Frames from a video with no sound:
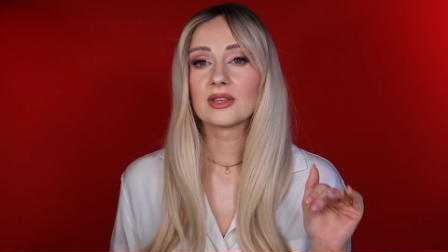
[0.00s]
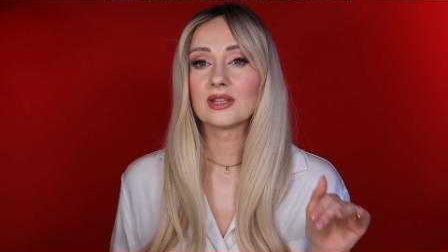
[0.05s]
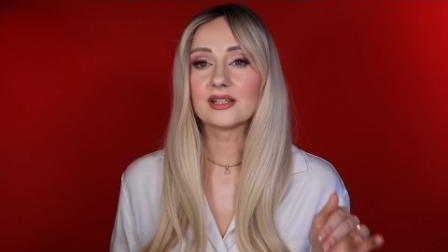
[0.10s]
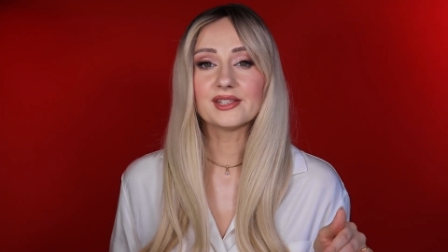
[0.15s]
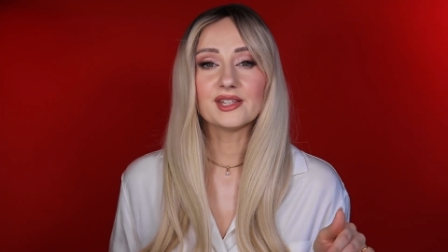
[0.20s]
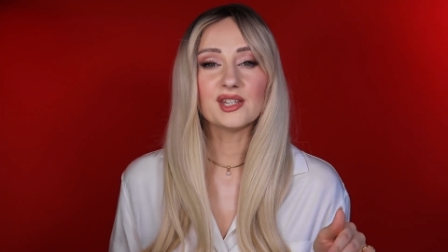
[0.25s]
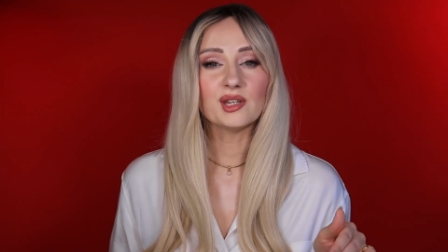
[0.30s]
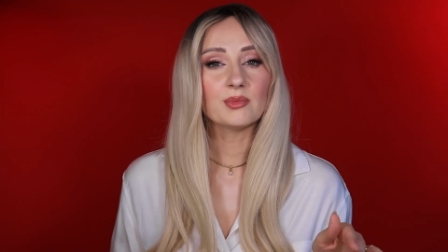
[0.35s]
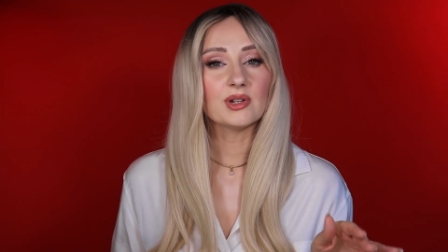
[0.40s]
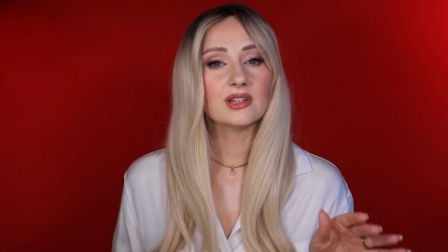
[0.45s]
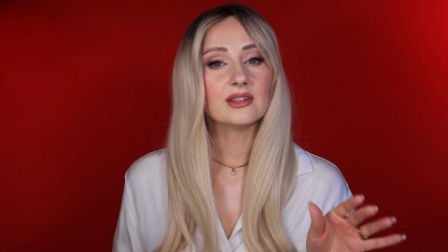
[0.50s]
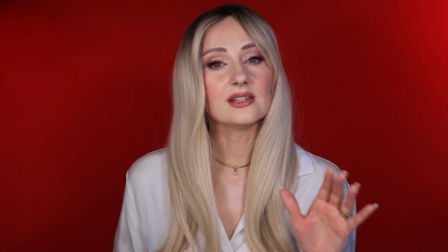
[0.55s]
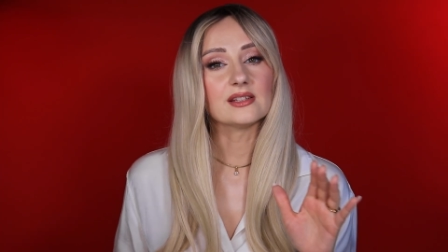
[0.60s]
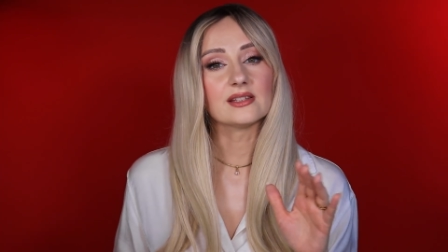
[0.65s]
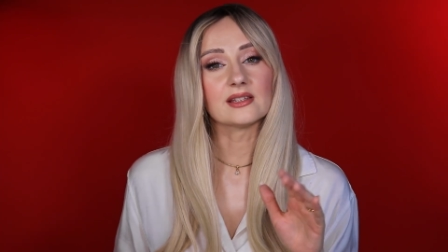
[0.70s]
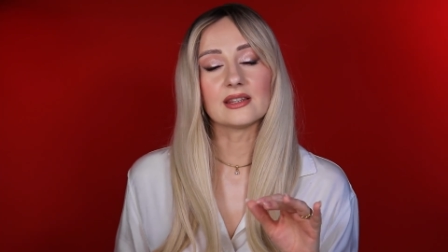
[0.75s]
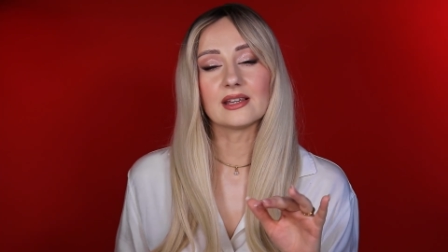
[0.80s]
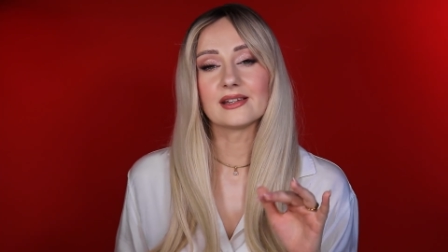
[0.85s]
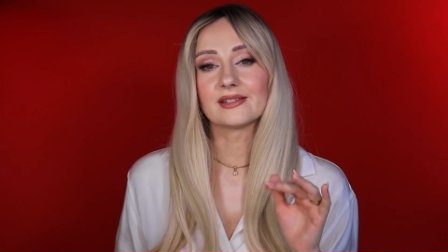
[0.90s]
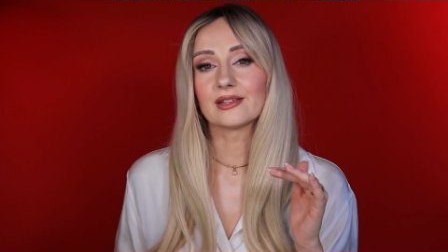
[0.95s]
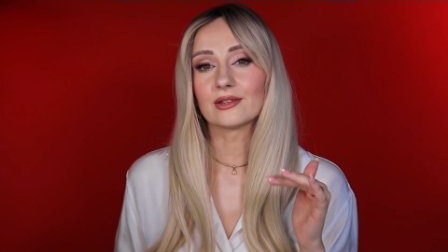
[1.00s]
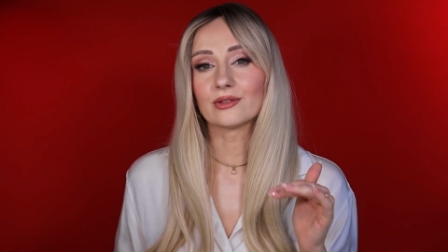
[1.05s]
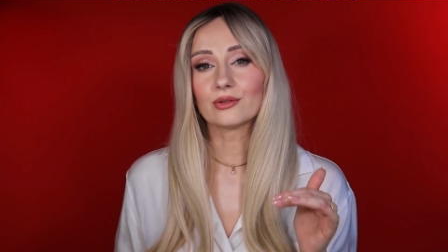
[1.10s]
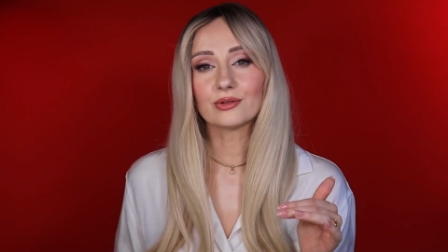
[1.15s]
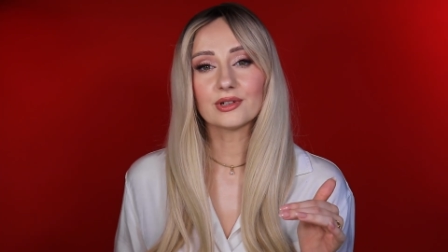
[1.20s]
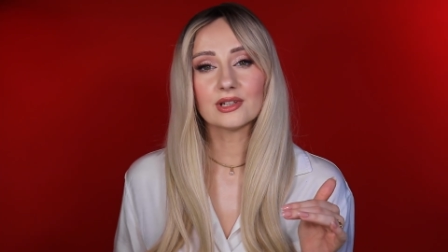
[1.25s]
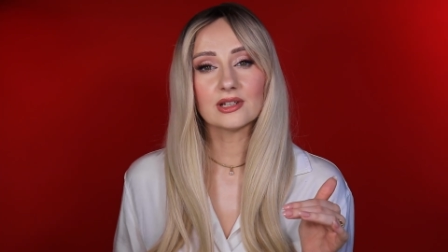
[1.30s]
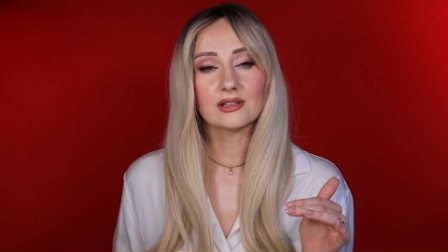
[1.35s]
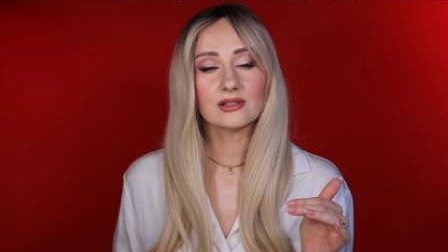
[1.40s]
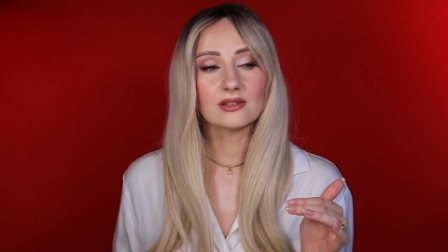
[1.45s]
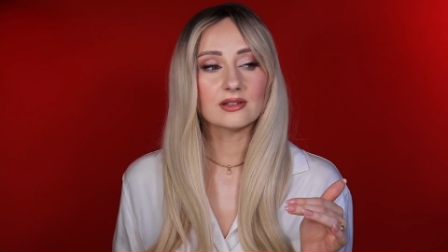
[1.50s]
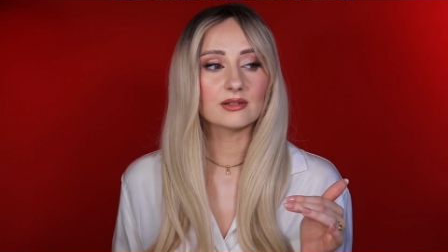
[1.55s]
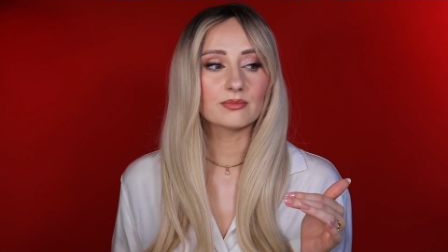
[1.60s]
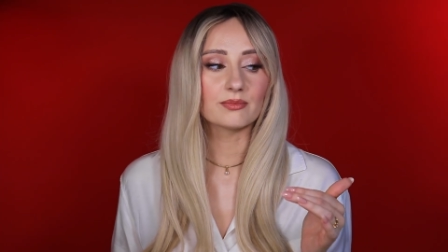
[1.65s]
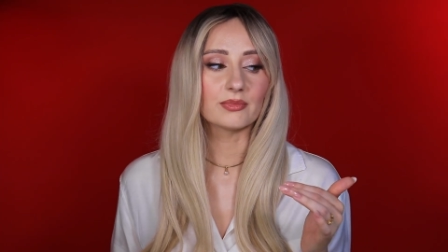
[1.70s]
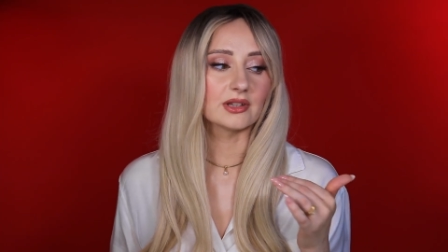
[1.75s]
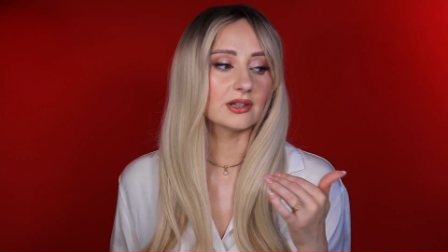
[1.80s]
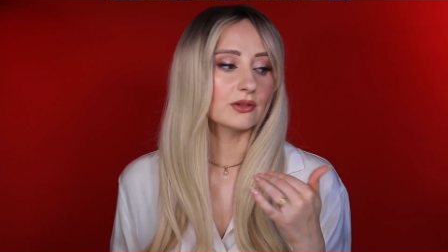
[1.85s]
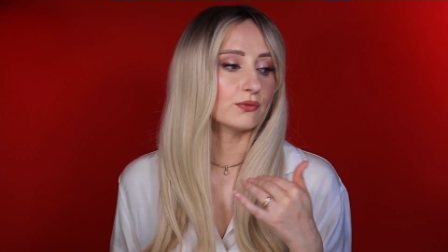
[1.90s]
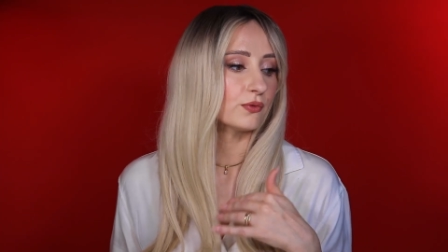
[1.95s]
Niacinamide is a nice ingredient,
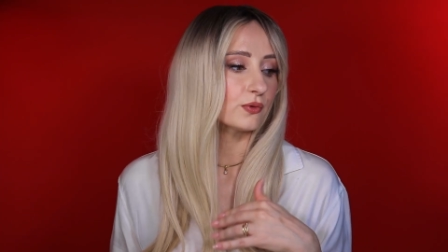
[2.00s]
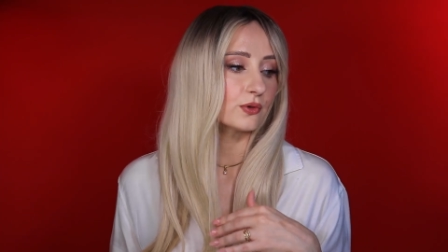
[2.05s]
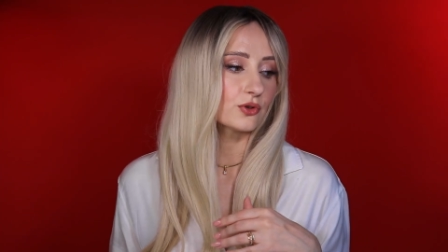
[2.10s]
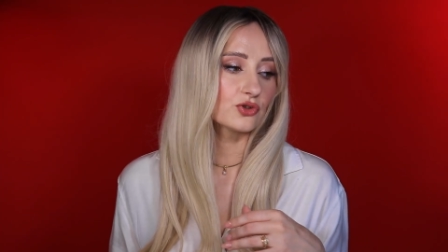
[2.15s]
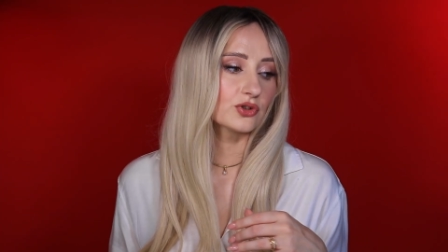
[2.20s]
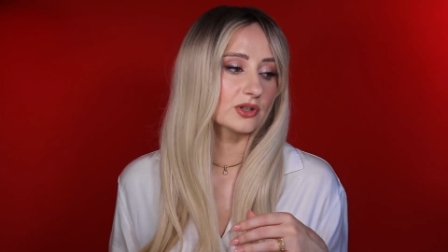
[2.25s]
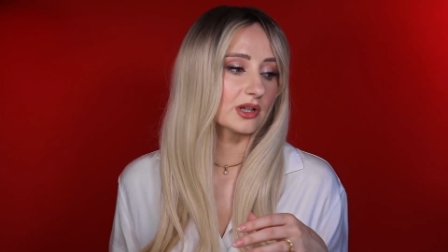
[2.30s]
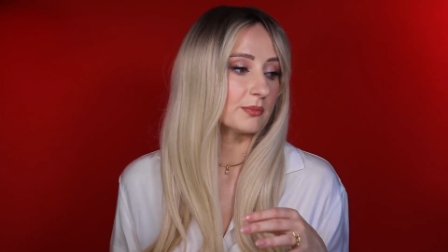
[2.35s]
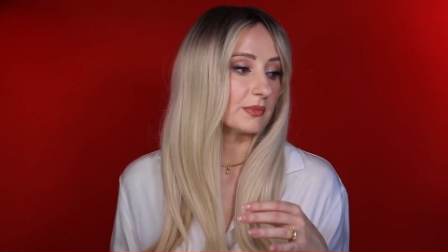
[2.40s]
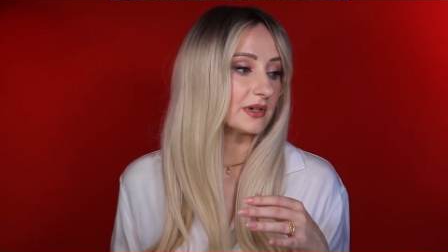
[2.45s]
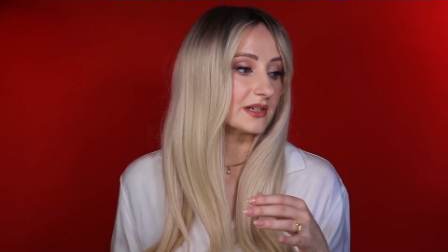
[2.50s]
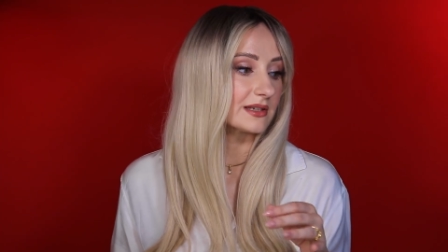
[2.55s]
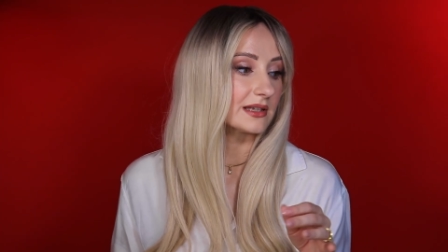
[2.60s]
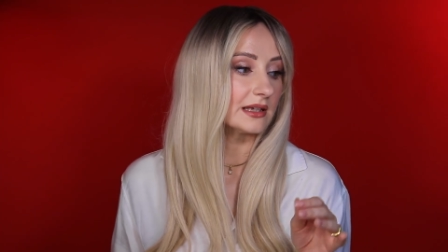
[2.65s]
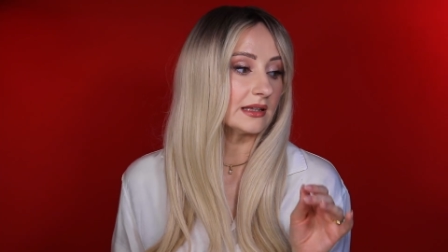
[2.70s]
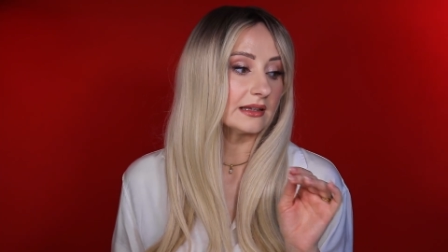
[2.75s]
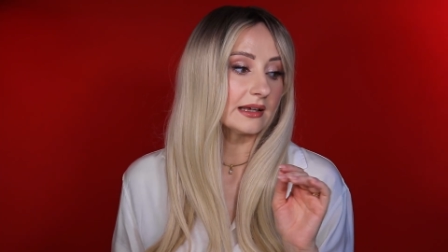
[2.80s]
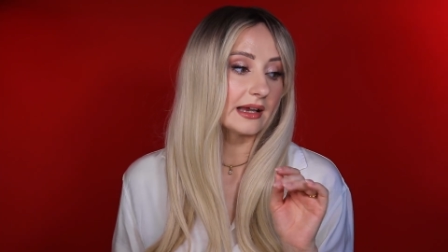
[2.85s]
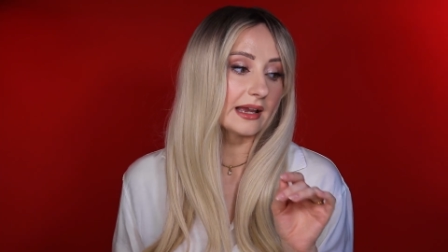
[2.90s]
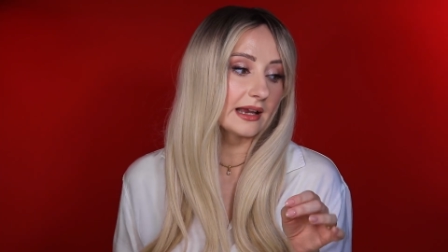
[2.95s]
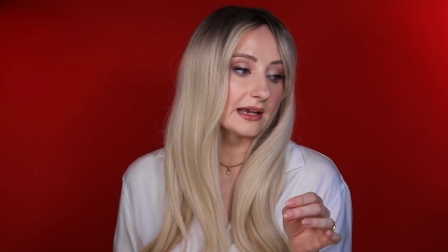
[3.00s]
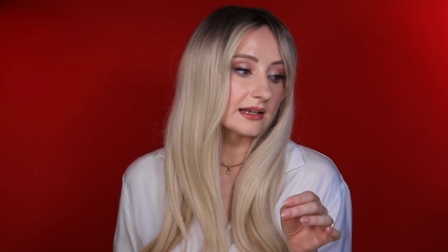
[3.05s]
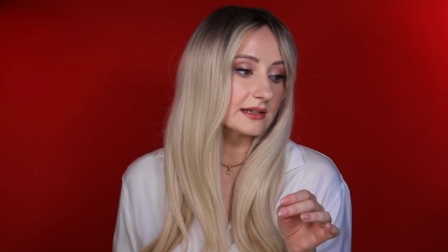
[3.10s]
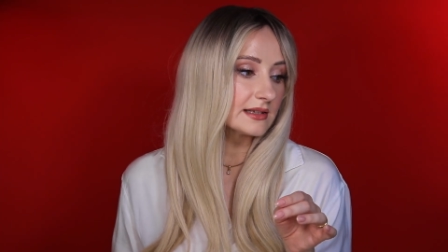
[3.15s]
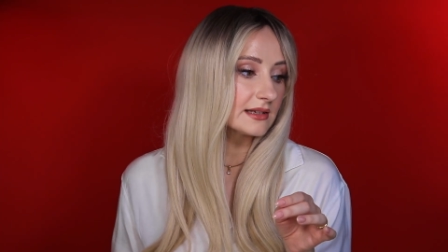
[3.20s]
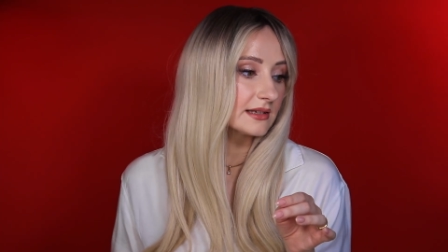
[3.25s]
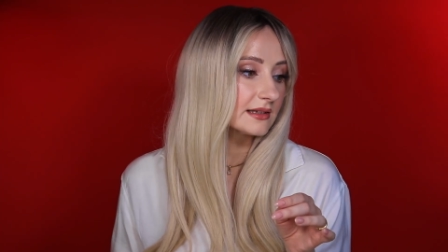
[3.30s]
but unfortunately my skin hates